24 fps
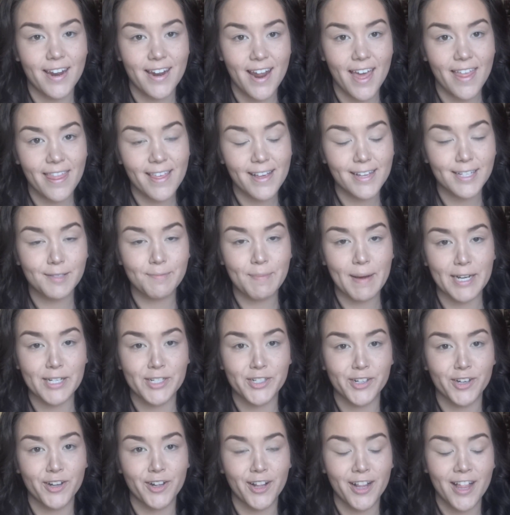Nothing
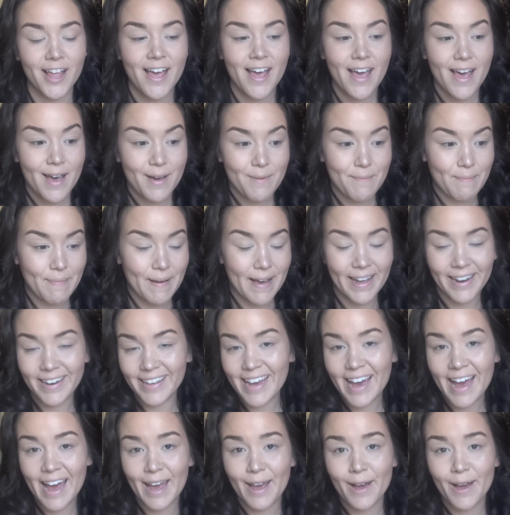special, but yeah,